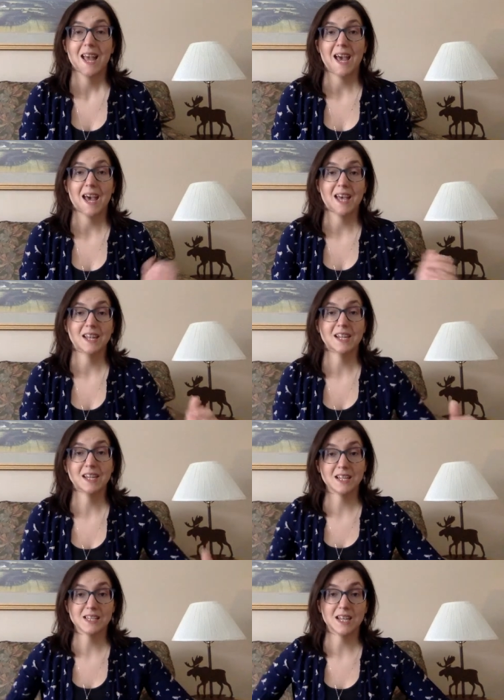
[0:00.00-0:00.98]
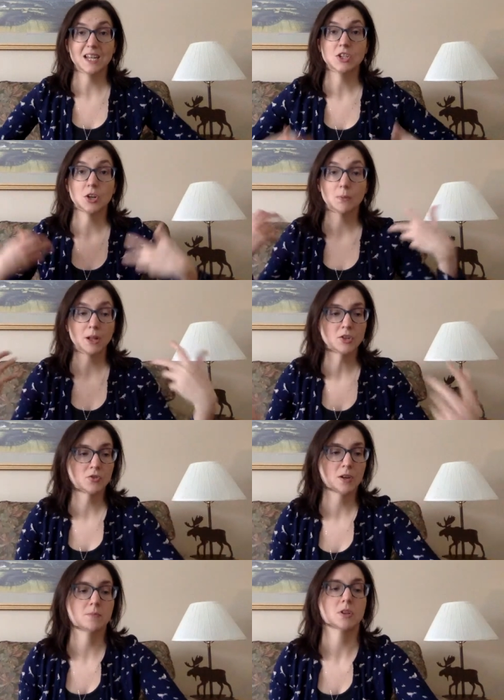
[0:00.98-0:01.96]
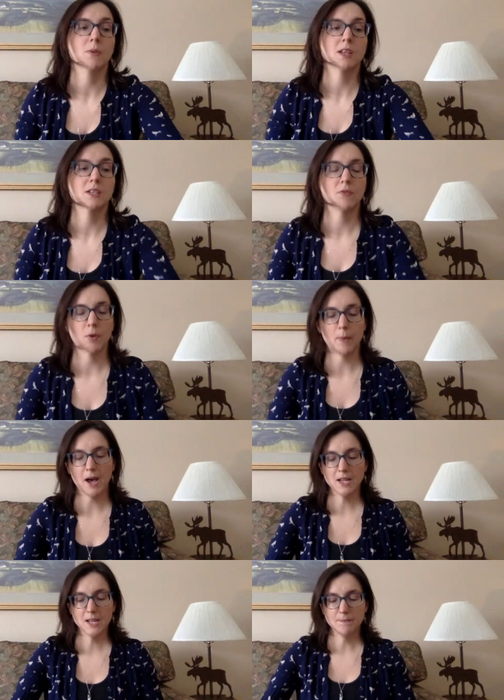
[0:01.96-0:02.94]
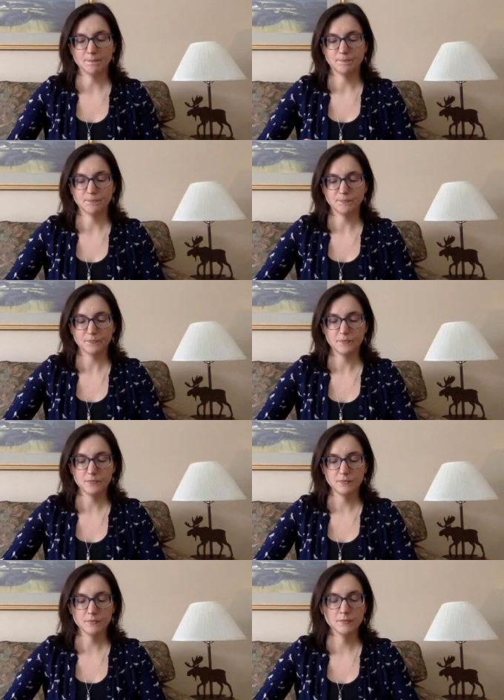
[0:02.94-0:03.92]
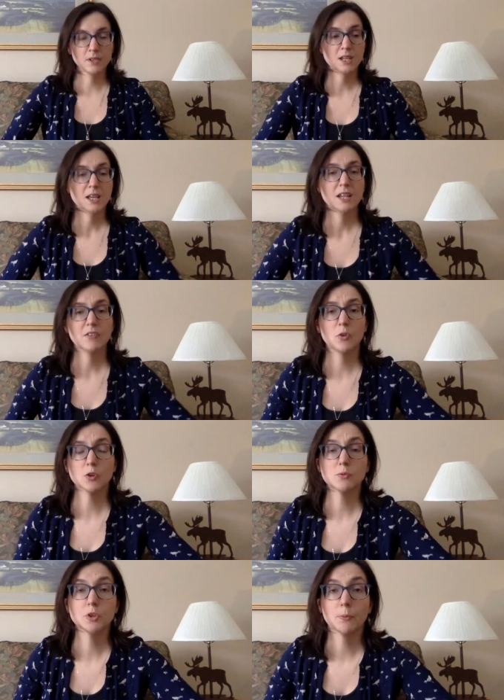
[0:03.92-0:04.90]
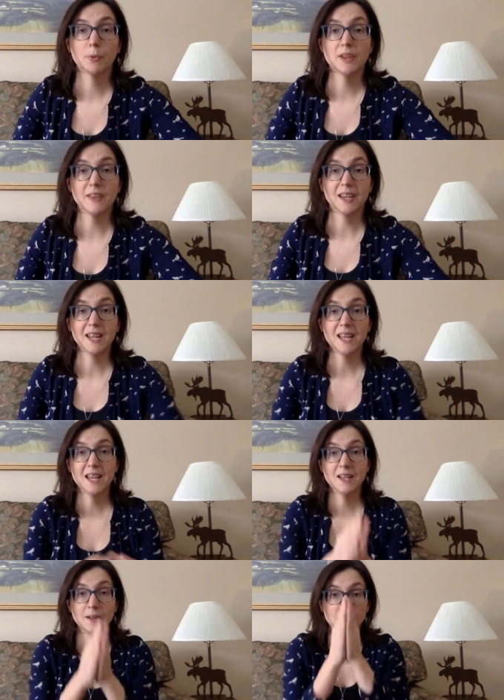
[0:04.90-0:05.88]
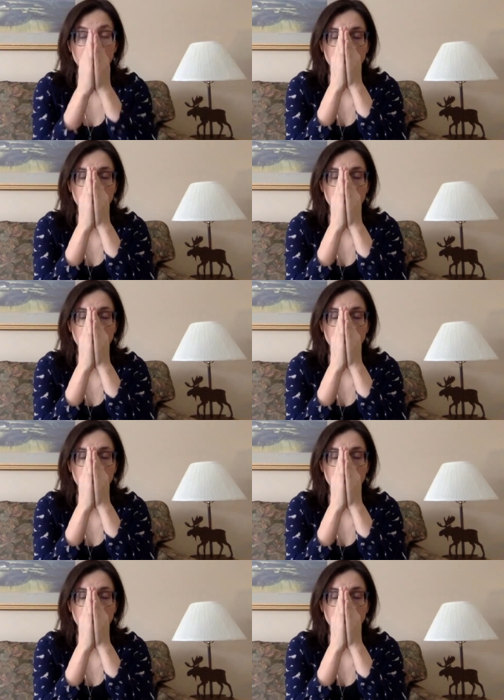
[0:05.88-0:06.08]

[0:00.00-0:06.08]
and gets it into your bloodstream to the rest of your body. And of course, when you're breathing it in,